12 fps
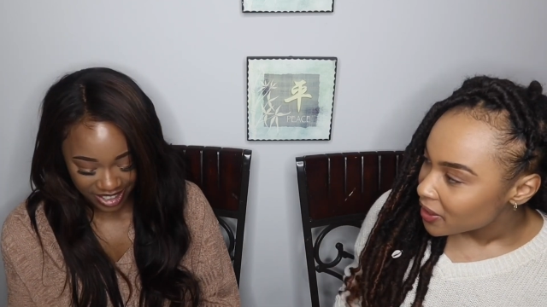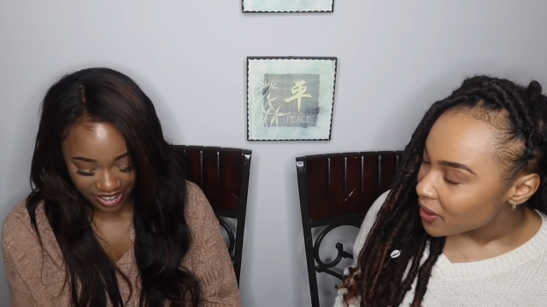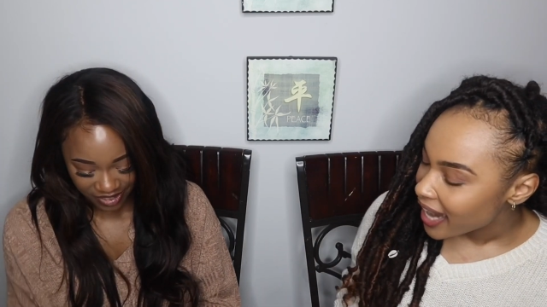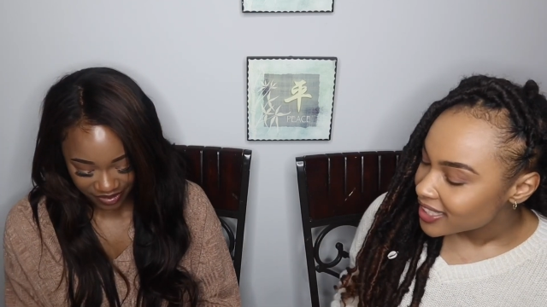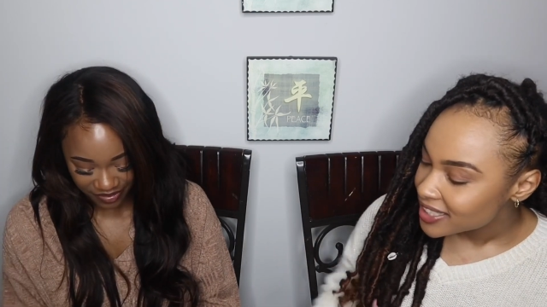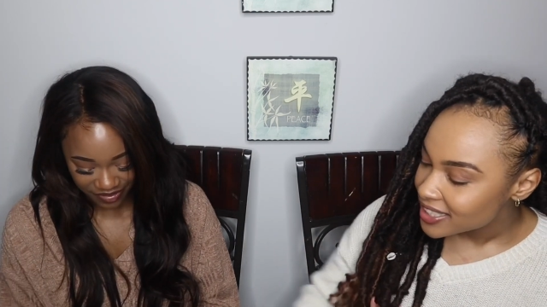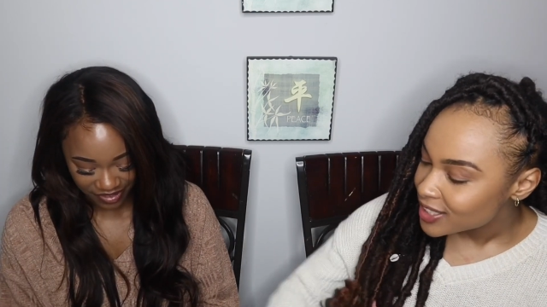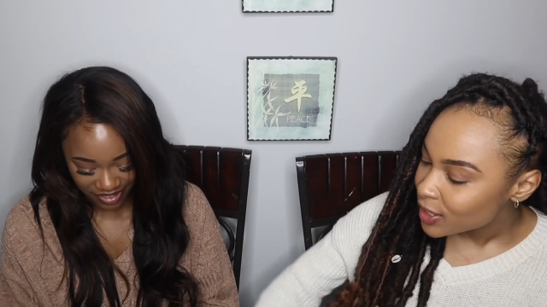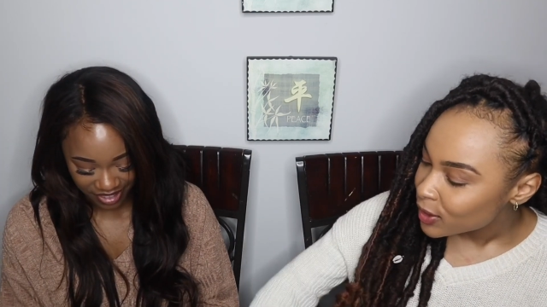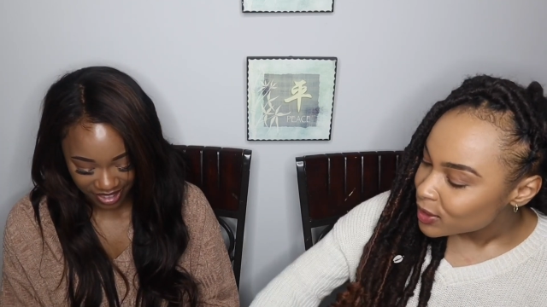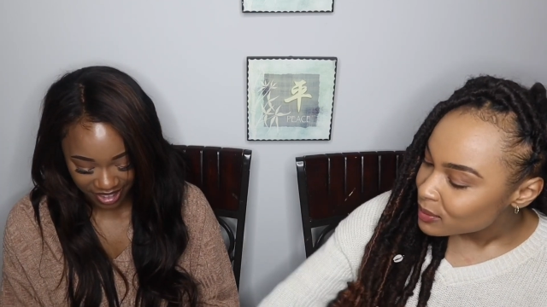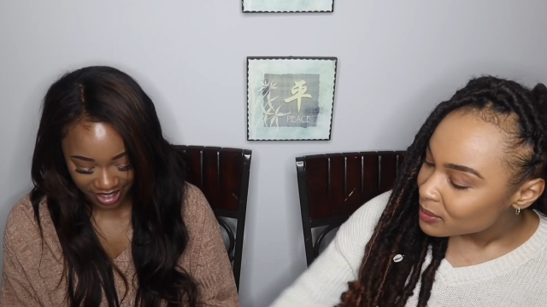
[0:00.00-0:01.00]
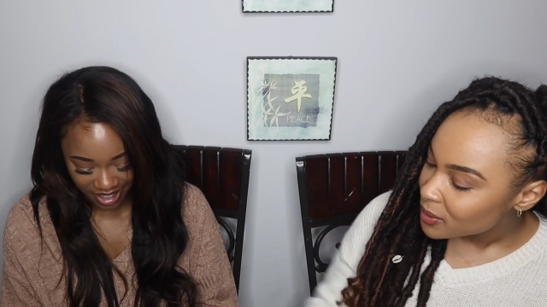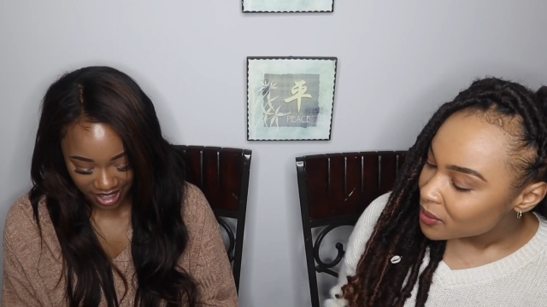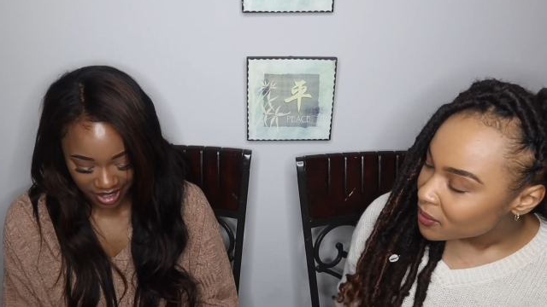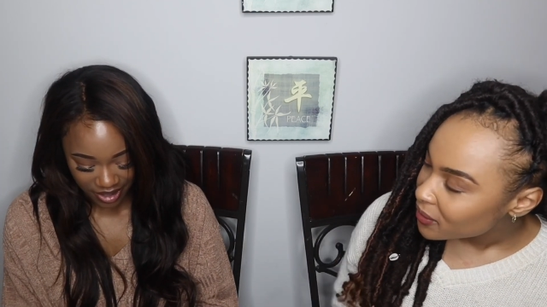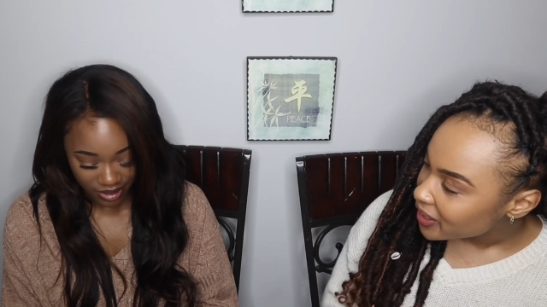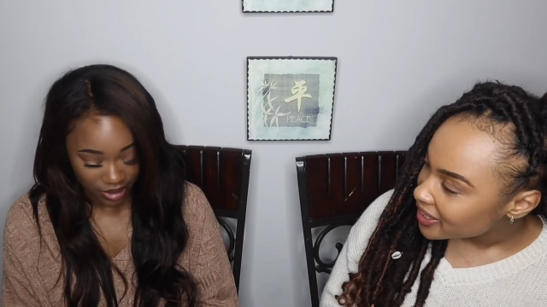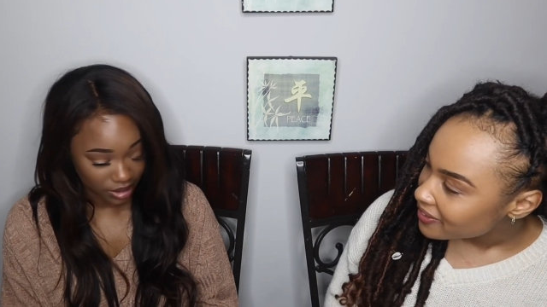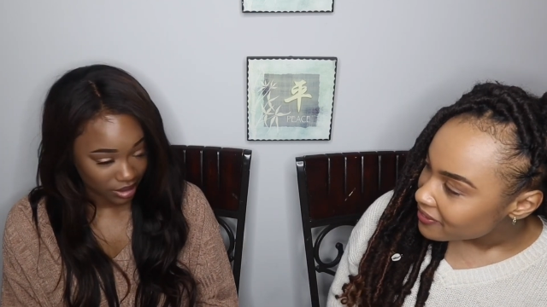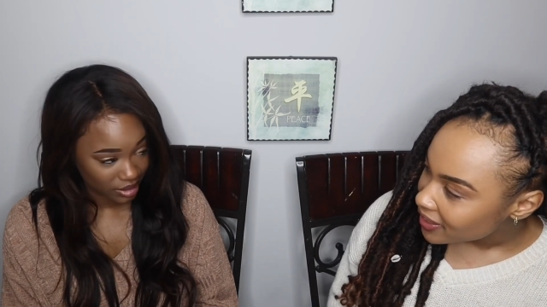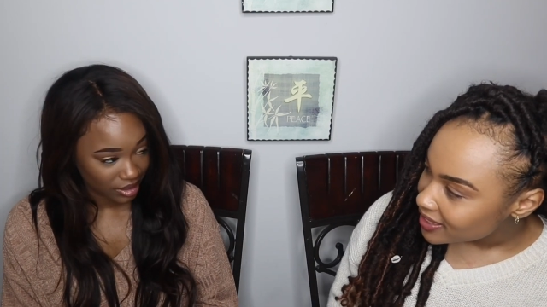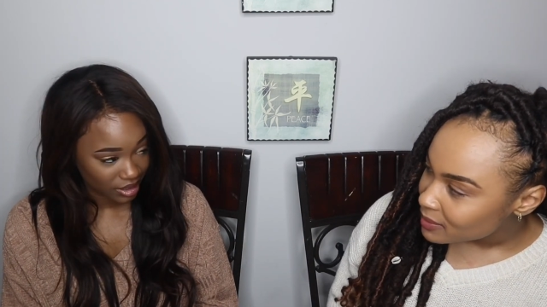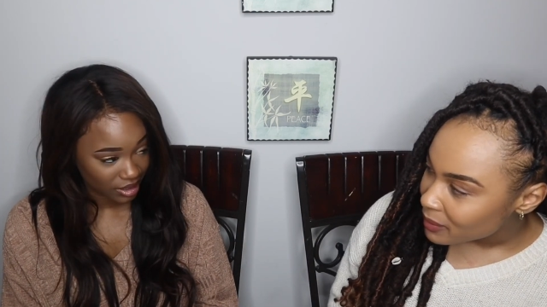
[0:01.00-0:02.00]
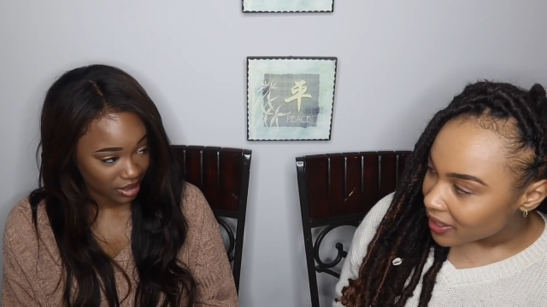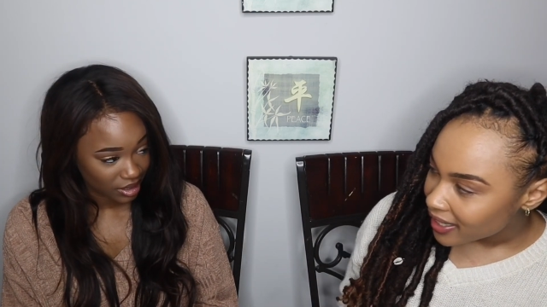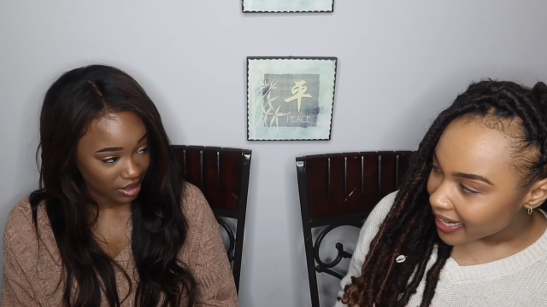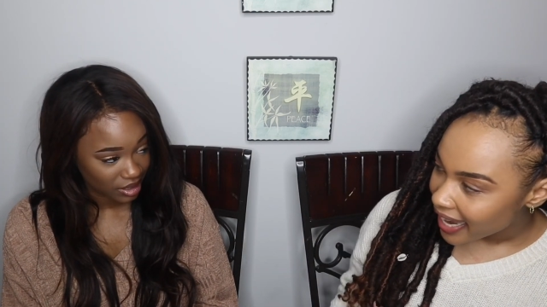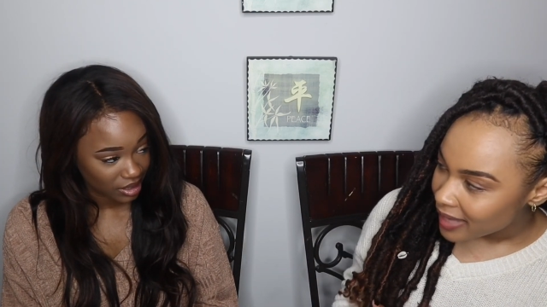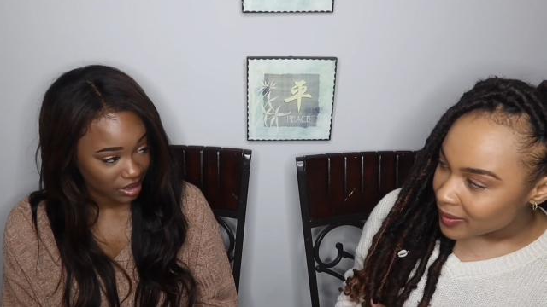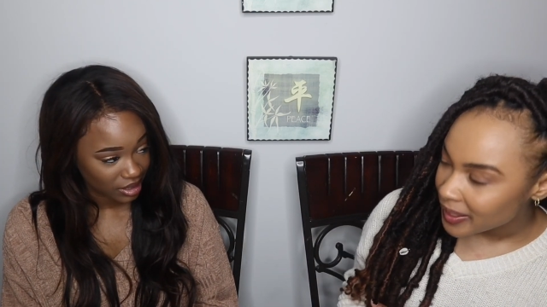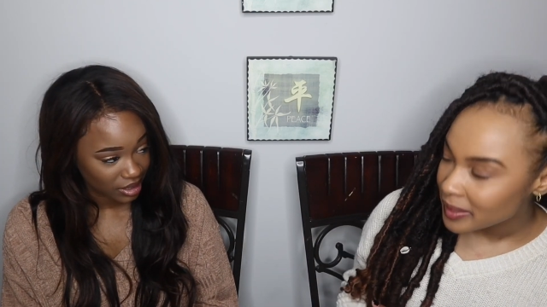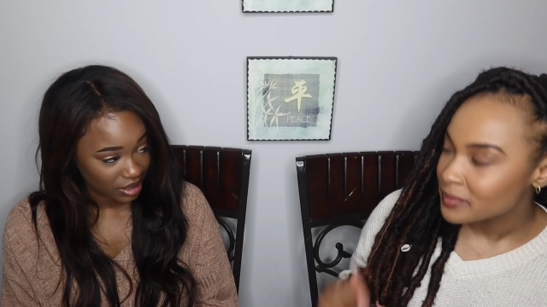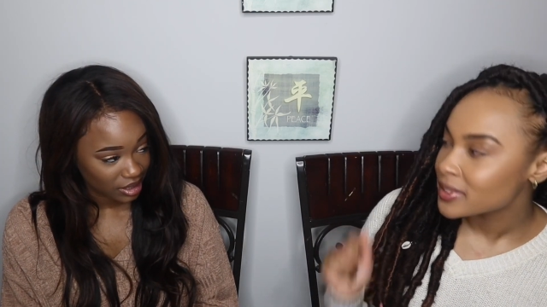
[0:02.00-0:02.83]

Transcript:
Speaker 1: How she's so smooth on the verse, but her ad libs